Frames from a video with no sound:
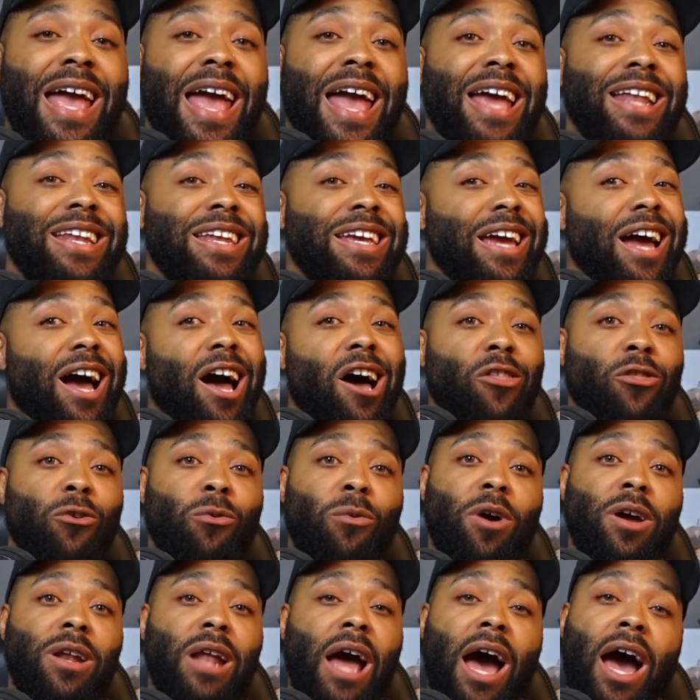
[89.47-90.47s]
and the other
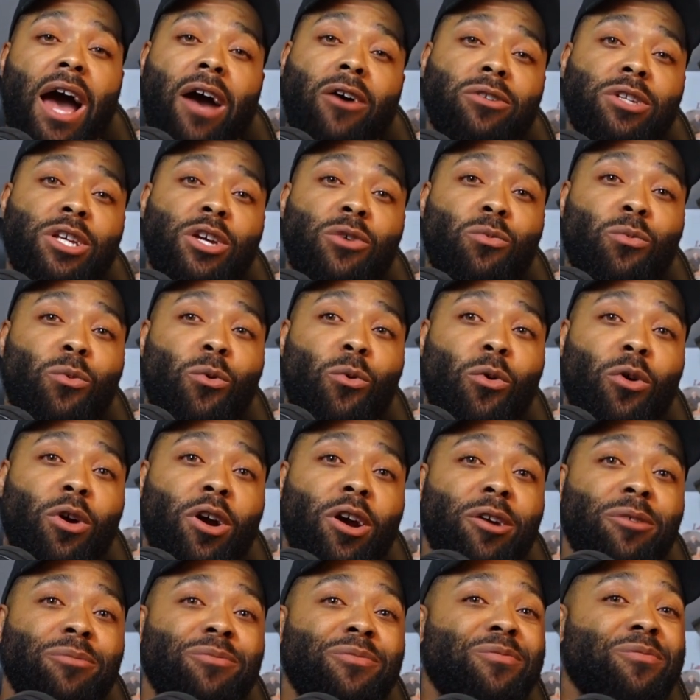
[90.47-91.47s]
one I only
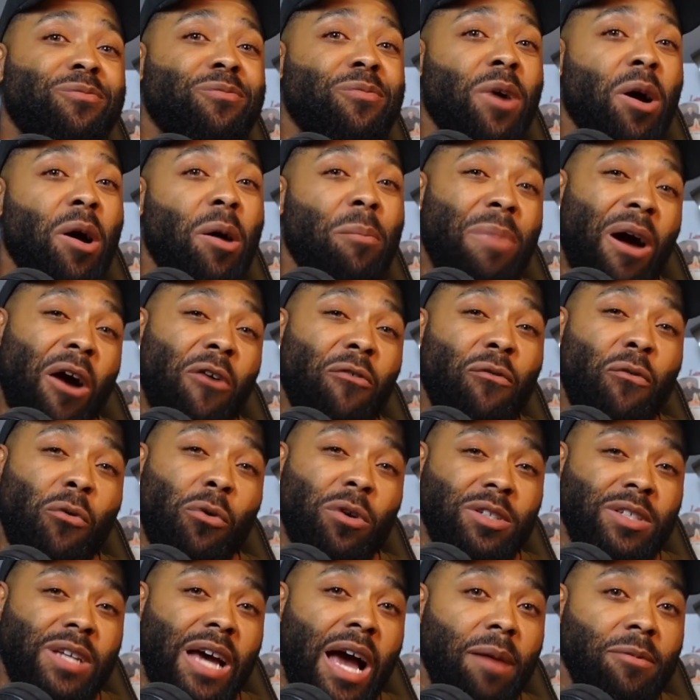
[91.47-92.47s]
wore about
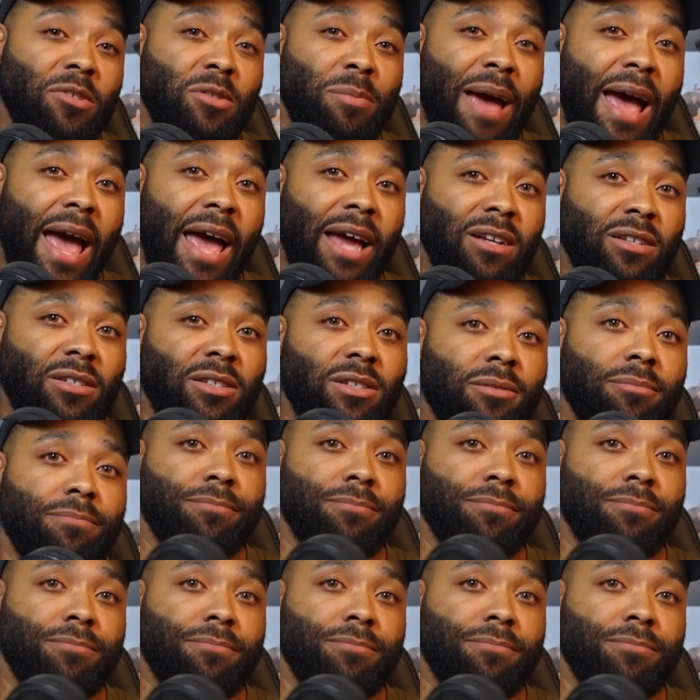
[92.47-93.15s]
4 times max.